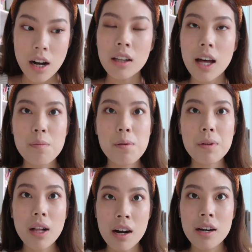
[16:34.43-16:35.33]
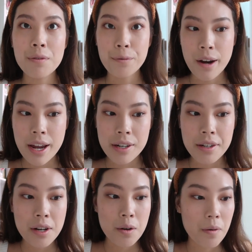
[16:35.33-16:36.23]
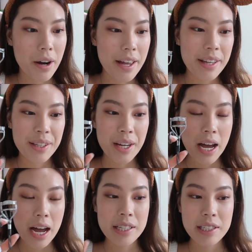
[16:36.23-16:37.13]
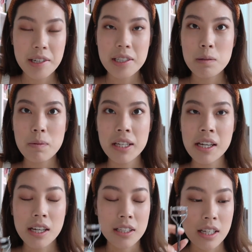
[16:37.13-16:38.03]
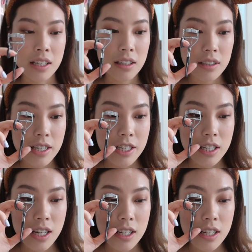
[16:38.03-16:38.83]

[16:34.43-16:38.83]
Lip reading: A lot of people are afraid when I start speaking in English.